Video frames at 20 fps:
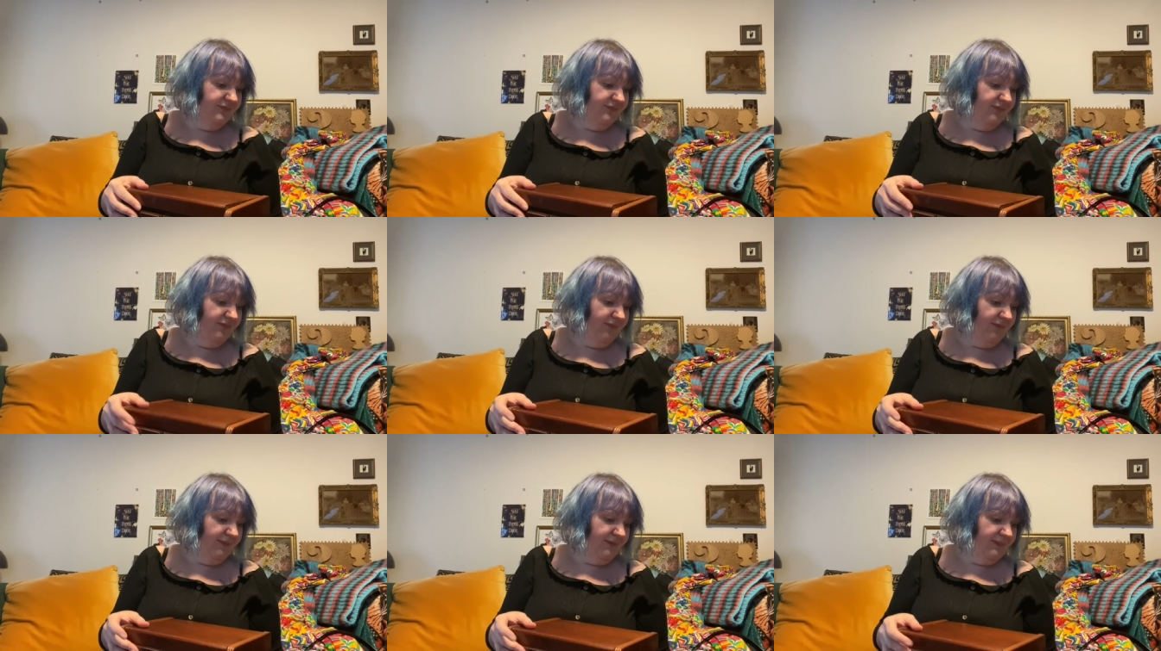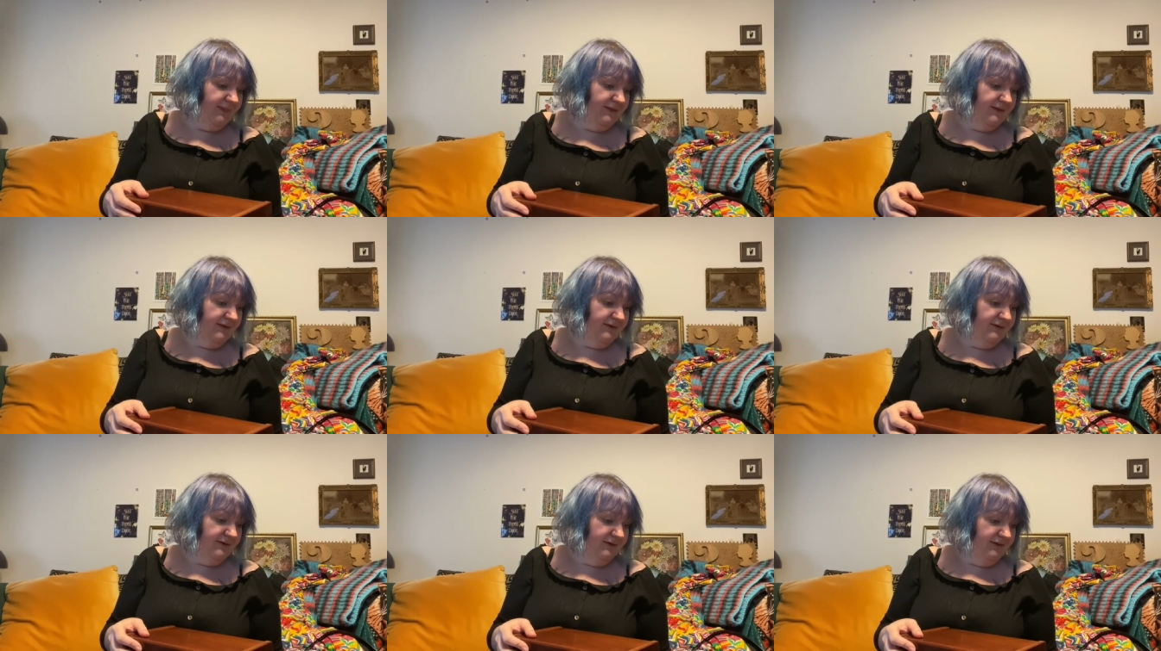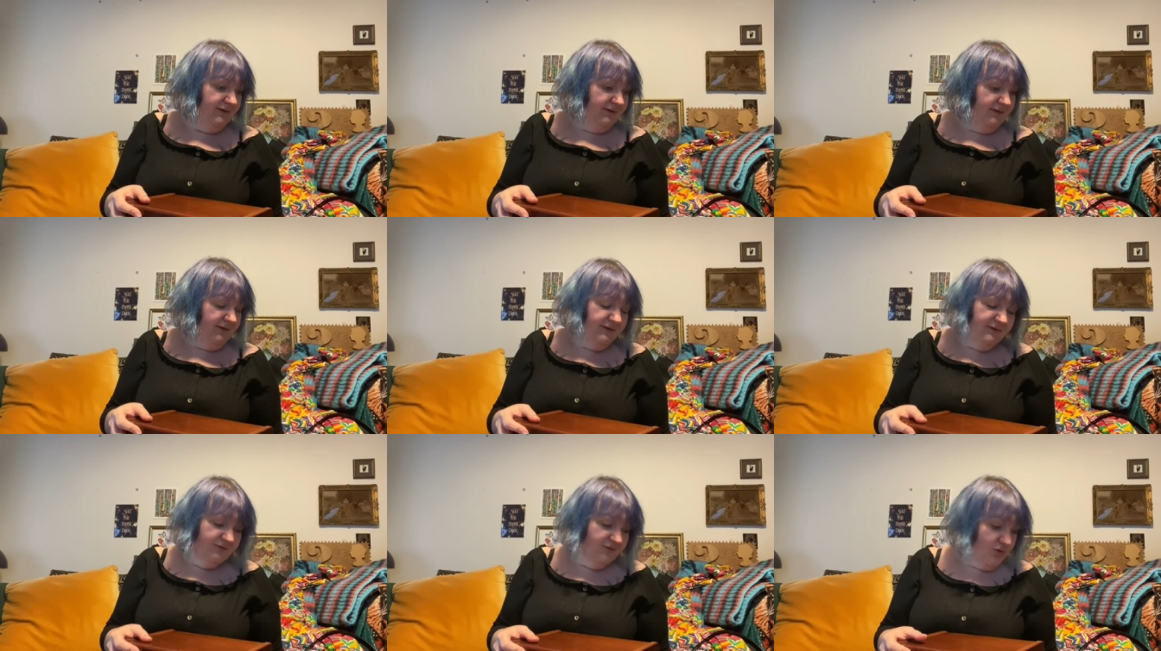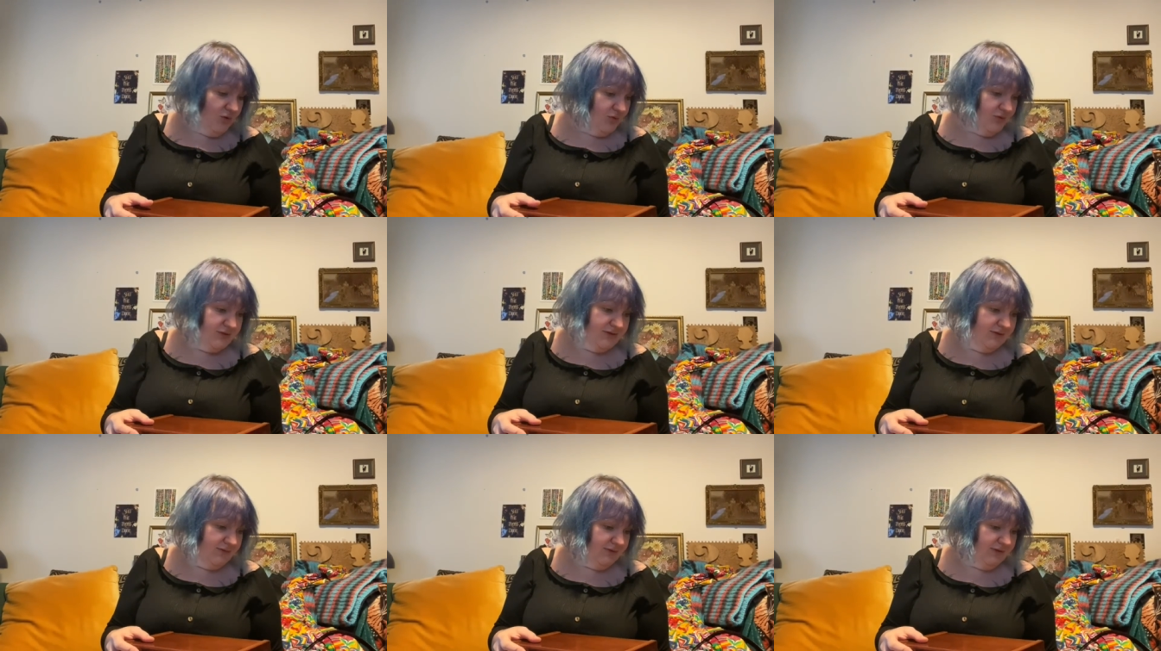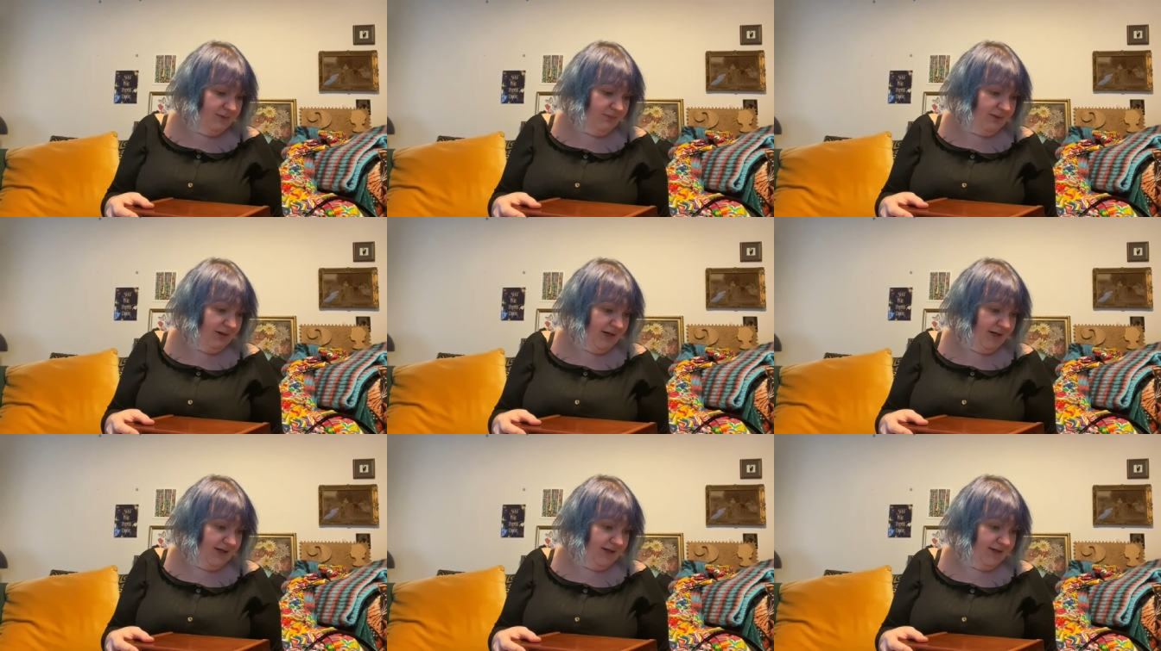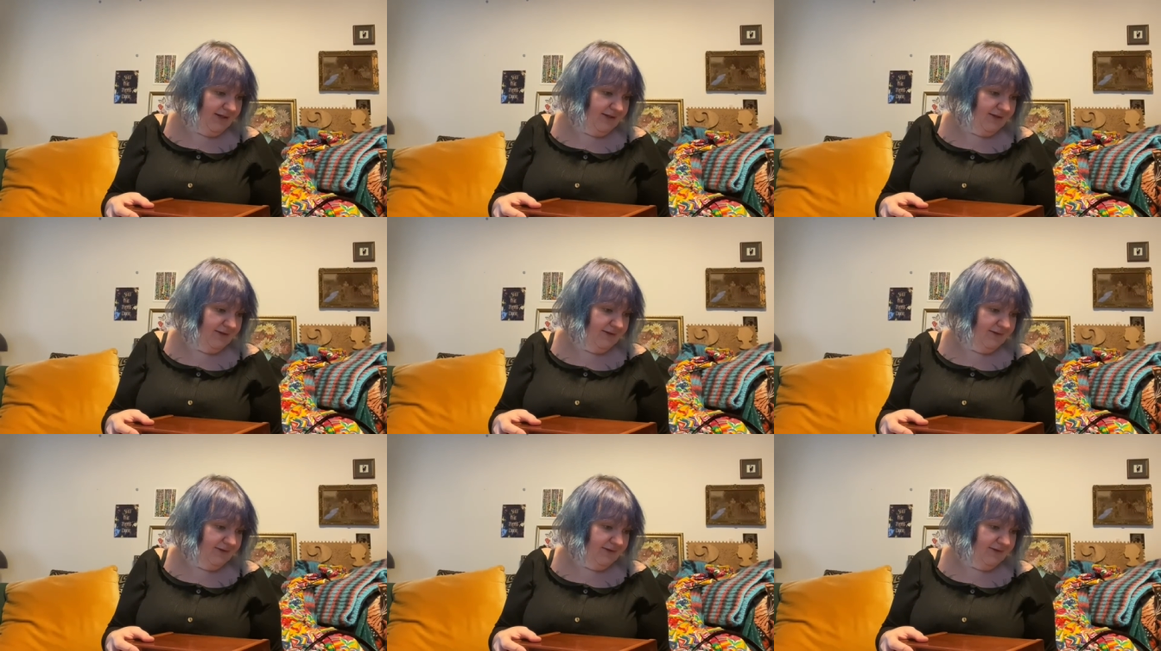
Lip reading: Of course you're in a bag.